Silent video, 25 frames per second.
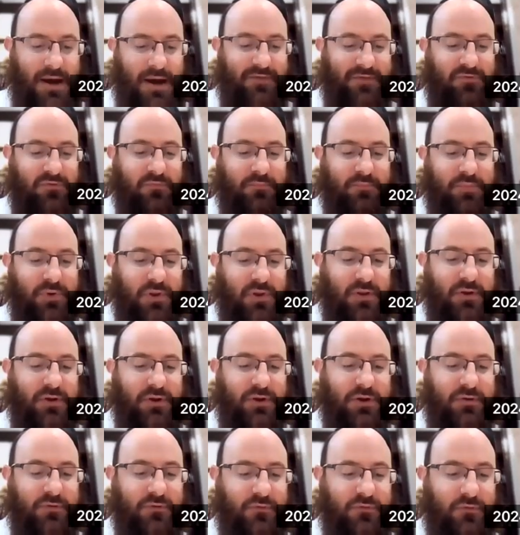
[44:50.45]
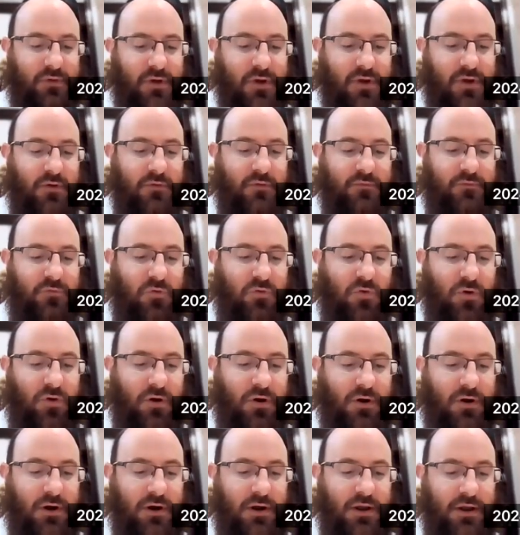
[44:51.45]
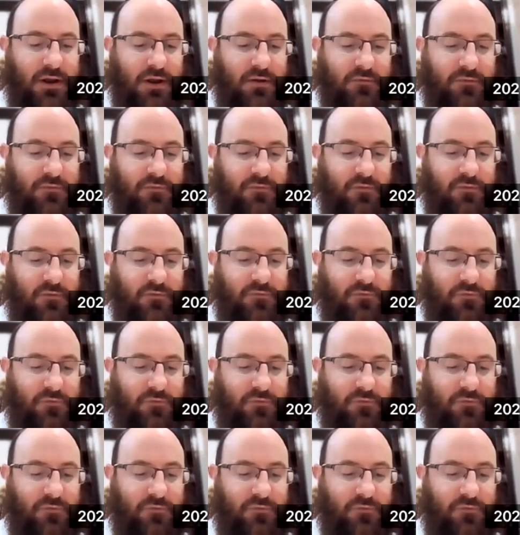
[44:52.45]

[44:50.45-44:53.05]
possibilities for a